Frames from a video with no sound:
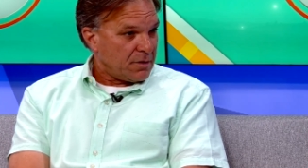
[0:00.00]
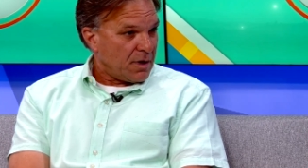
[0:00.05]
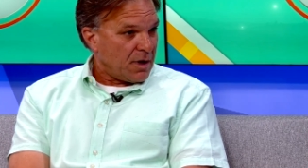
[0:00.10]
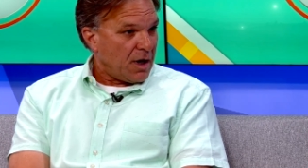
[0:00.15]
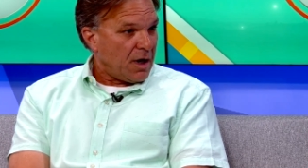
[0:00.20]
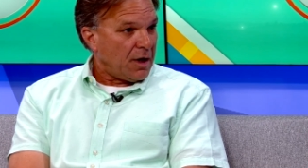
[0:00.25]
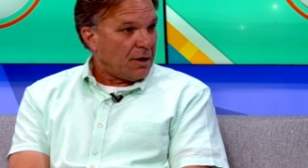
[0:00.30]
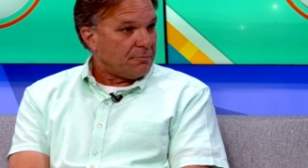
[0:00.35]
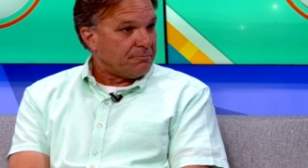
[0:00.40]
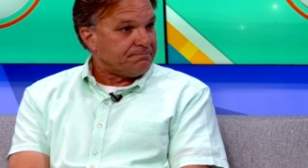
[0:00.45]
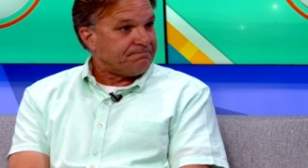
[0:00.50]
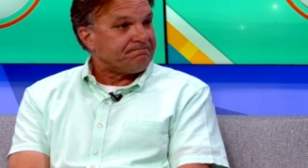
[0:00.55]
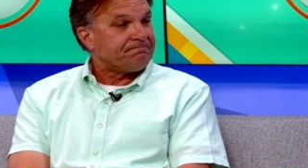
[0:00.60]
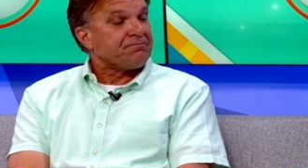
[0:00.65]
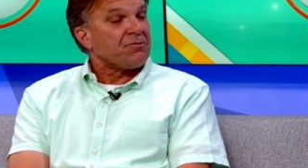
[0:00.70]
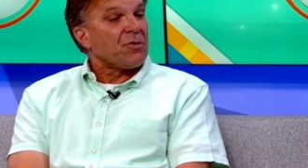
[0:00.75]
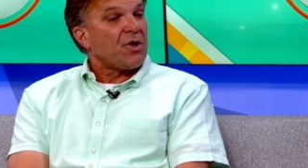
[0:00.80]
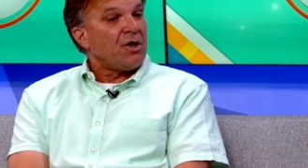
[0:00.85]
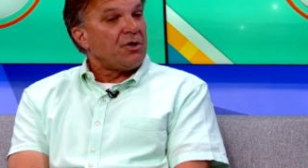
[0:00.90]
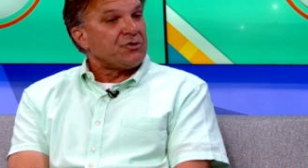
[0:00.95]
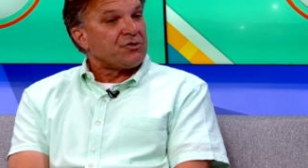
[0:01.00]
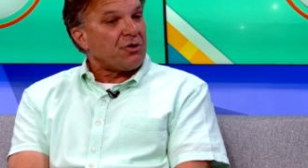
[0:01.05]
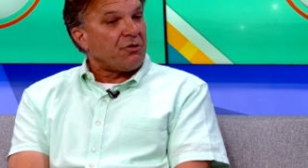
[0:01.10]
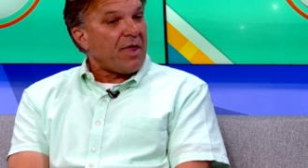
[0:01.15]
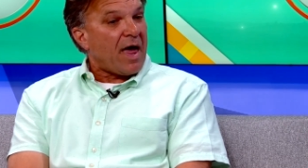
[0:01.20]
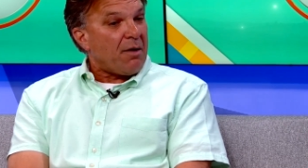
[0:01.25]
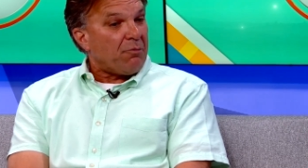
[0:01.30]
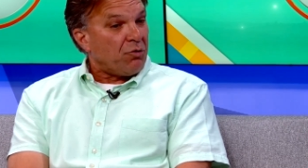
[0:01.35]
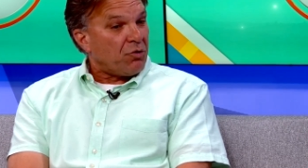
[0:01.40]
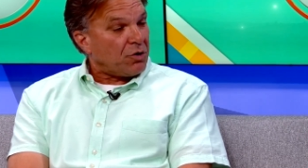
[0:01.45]
Um, so
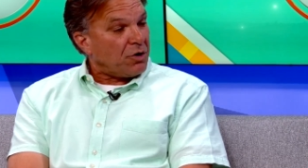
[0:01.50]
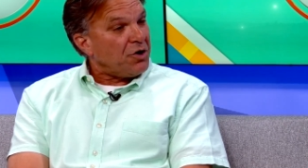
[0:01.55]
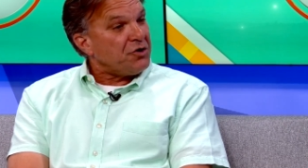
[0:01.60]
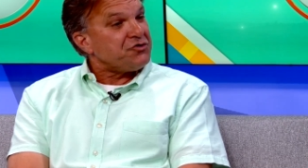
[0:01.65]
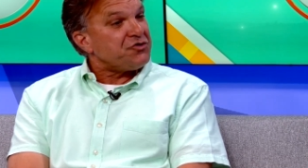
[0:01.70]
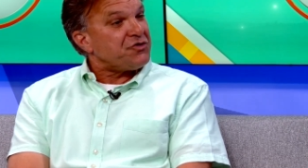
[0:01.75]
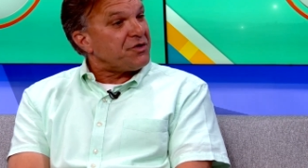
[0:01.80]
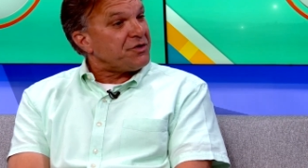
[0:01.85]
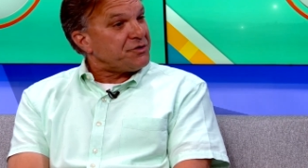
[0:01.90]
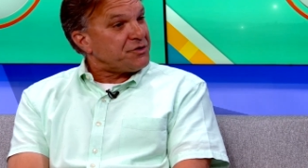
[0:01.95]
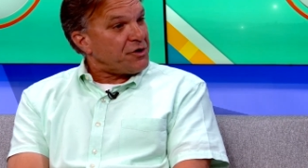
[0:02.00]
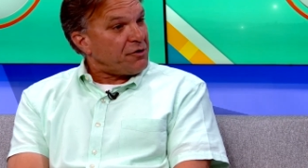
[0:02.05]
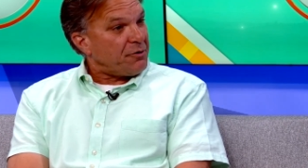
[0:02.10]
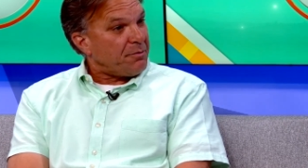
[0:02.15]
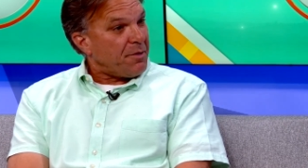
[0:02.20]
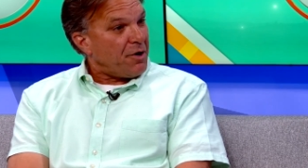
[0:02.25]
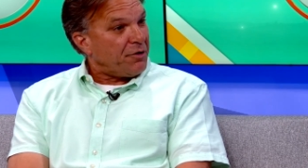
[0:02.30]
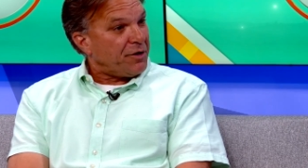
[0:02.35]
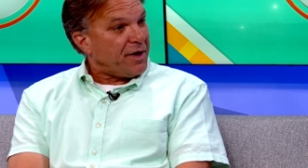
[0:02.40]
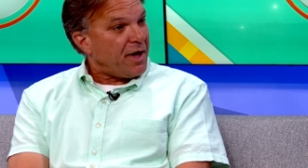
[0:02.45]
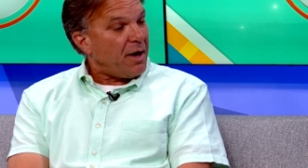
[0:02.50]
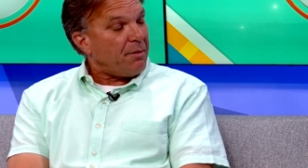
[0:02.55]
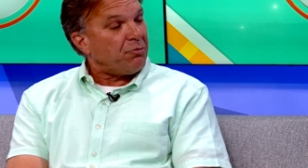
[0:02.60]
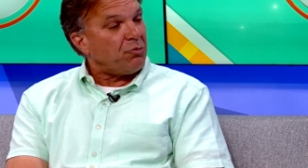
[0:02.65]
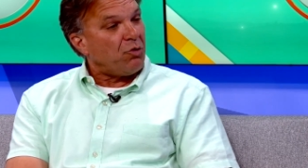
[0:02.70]
that will close the ceremony up.